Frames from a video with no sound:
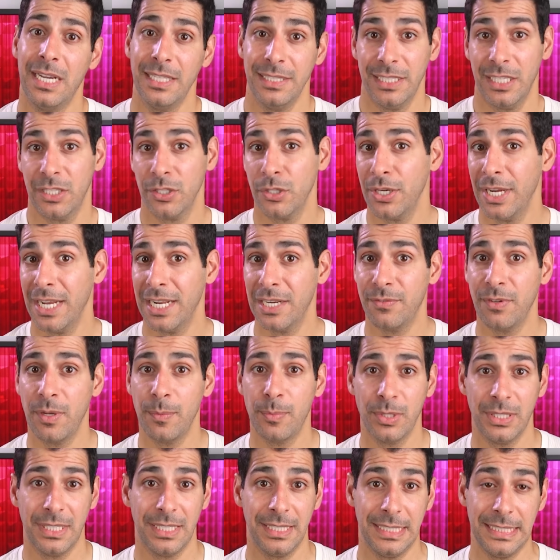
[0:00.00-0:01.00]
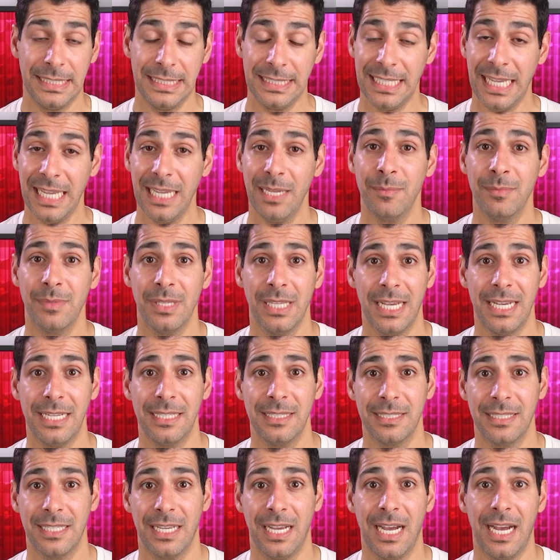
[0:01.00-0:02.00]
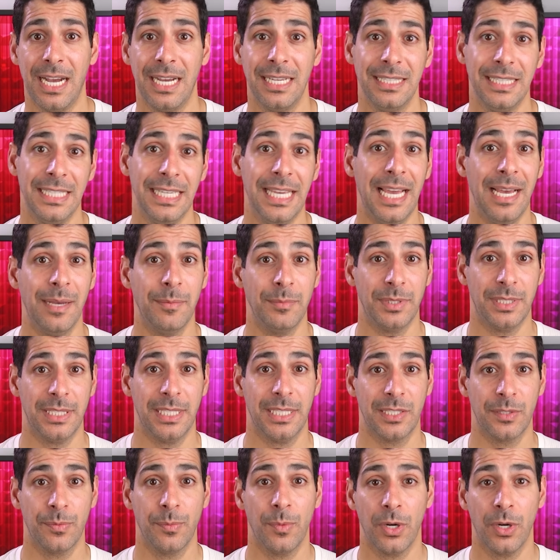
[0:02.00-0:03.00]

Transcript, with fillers: On the other hand, if I put the same lens on the M6